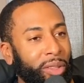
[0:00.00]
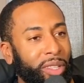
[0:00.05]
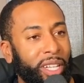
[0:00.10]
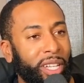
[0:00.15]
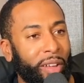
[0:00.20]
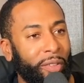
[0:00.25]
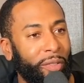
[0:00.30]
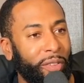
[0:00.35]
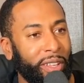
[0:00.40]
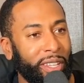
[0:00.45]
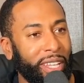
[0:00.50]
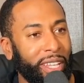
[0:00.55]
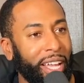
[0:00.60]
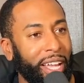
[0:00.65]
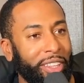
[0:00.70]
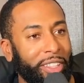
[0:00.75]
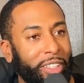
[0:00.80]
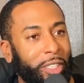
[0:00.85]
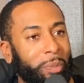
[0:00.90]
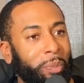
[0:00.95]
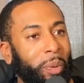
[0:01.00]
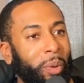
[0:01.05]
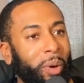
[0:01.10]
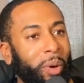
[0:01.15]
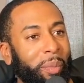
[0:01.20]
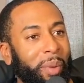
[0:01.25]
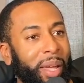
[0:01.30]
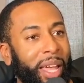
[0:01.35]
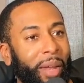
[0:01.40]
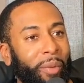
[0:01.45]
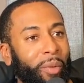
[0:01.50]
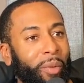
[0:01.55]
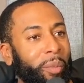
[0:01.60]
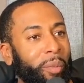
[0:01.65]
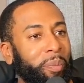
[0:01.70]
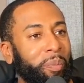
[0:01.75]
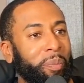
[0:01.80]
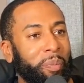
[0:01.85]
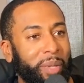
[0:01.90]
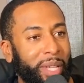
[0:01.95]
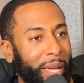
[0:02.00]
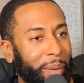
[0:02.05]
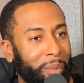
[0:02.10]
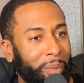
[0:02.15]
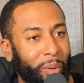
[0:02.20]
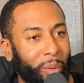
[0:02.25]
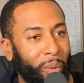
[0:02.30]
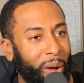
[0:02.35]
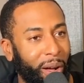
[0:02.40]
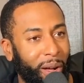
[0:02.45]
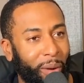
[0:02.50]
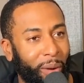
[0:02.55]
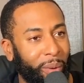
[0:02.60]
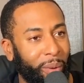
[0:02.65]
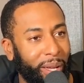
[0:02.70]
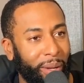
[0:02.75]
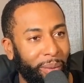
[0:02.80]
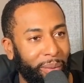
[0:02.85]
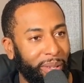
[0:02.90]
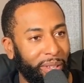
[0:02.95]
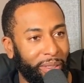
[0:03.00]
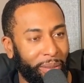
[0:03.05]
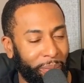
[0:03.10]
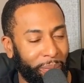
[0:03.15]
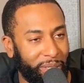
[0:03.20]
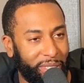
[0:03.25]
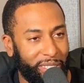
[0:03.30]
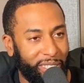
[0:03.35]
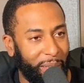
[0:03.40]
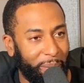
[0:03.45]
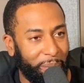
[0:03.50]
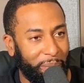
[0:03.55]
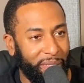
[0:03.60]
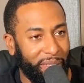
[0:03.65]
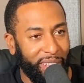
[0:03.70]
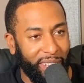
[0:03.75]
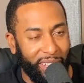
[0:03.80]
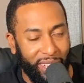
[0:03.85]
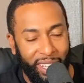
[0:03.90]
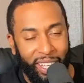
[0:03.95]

that I feel like this poor man will be able to walk away with something.